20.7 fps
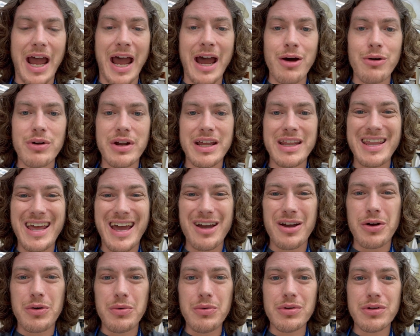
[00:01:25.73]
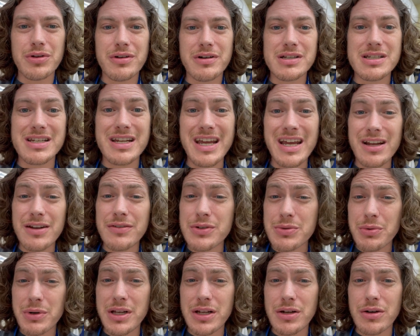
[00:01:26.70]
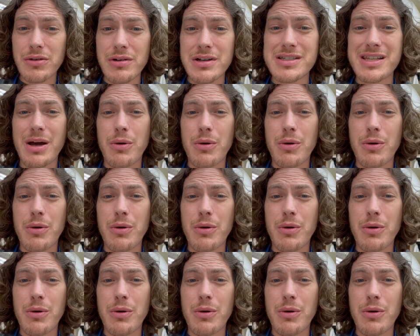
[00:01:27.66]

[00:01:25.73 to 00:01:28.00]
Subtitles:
out in that cooler, it's negative 20 degrees.